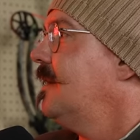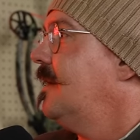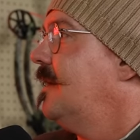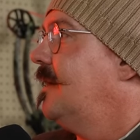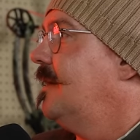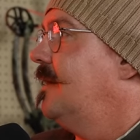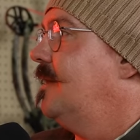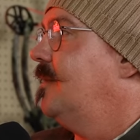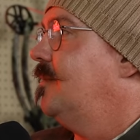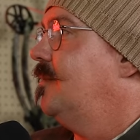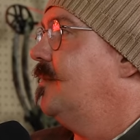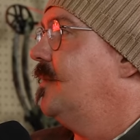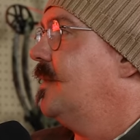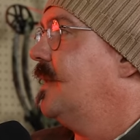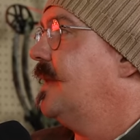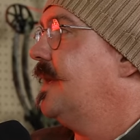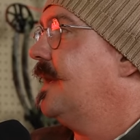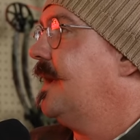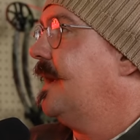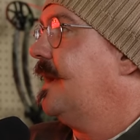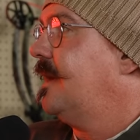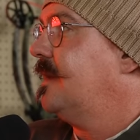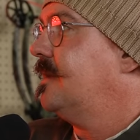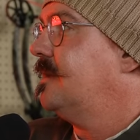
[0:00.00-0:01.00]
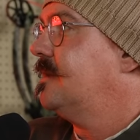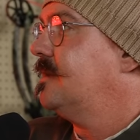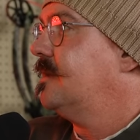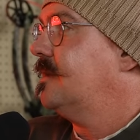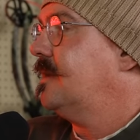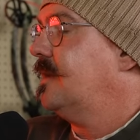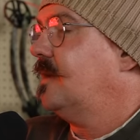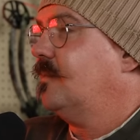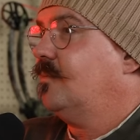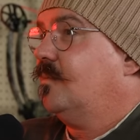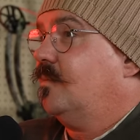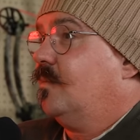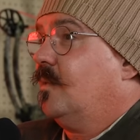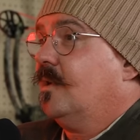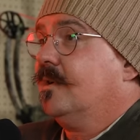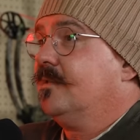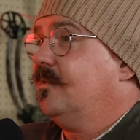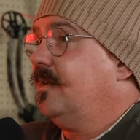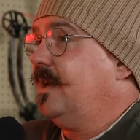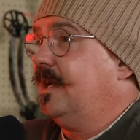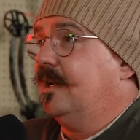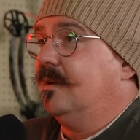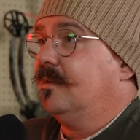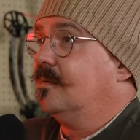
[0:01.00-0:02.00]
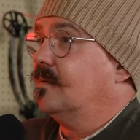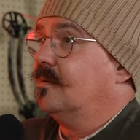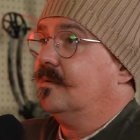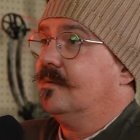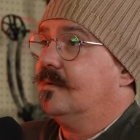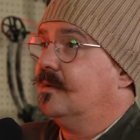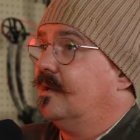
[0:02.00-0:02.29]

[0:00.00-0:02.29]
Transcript: Um, and it worked fine.